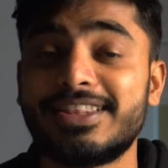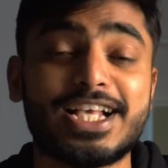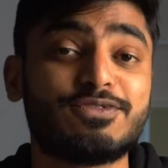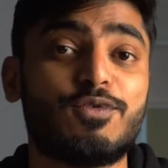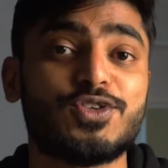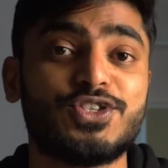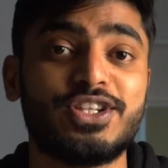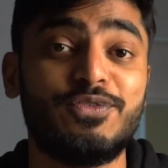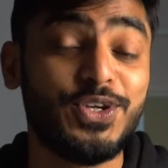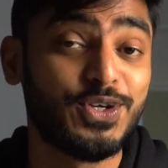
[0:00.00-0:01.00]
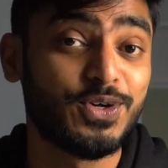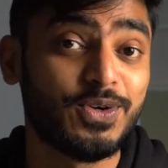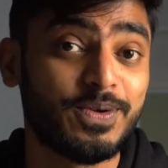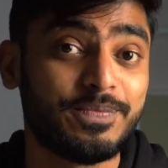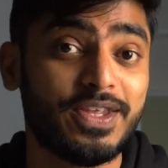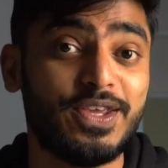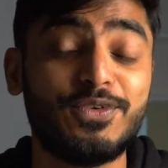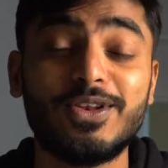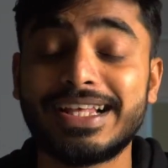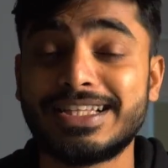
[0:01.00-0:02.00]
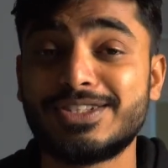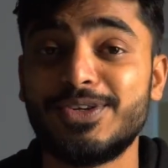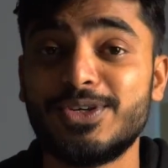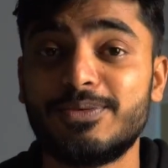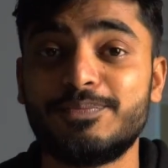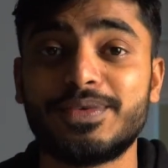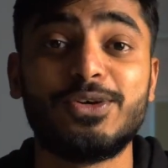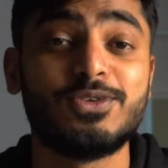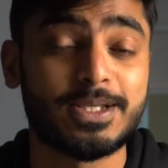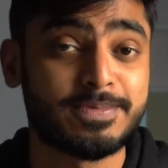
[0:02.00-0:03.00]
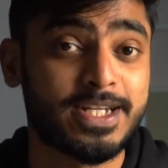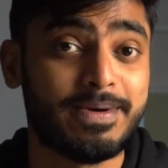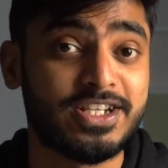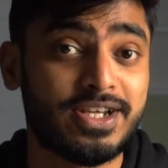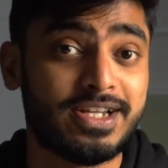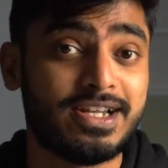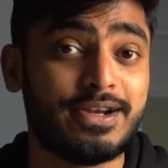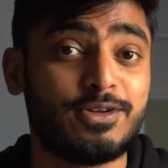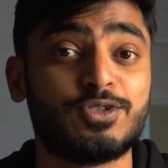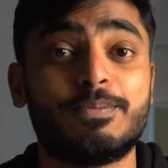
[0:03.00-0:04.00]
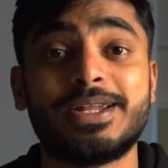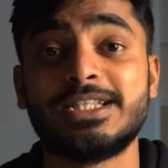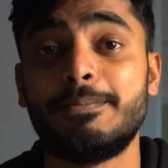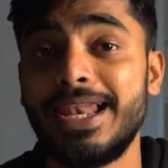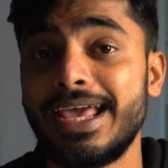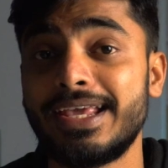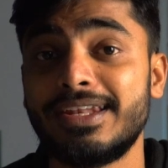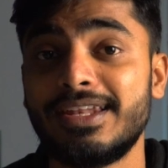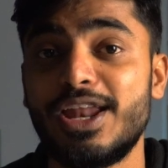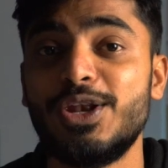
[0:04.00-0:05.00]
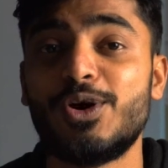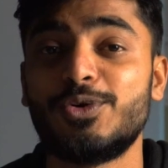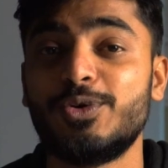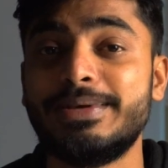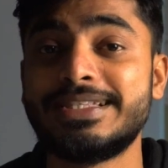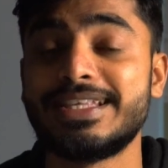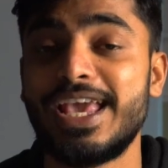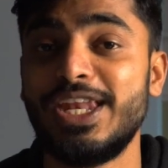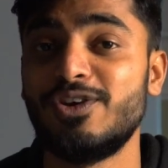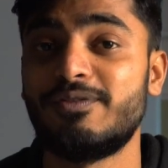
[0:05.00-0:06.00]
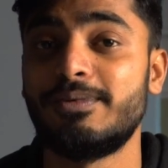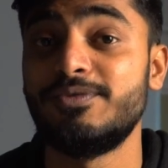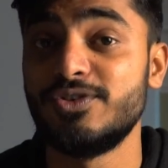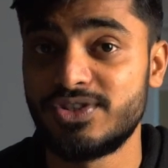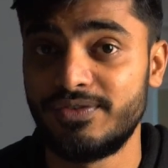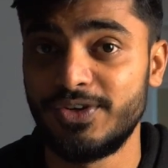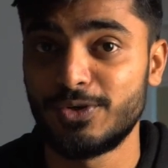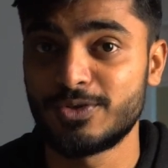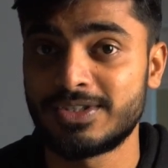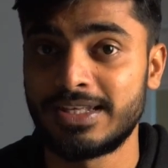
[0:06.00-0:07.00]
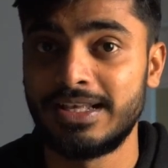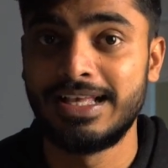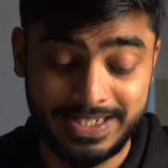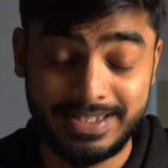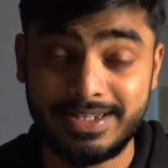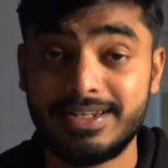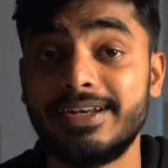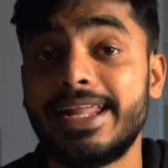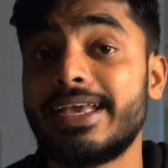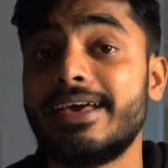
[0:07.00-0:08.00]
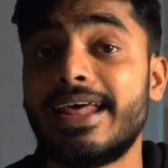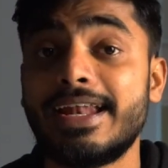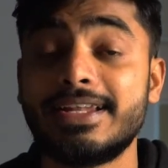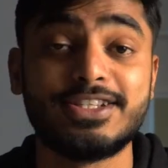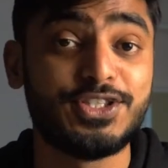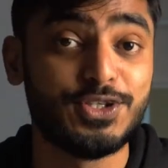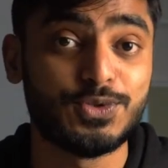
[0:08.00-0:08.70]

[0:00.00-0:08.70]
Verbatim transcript: thanks for watching the video. If you like this video, do subscribe our channel and also press the bell icon not to miss any of my future videos. Till then, take care and see you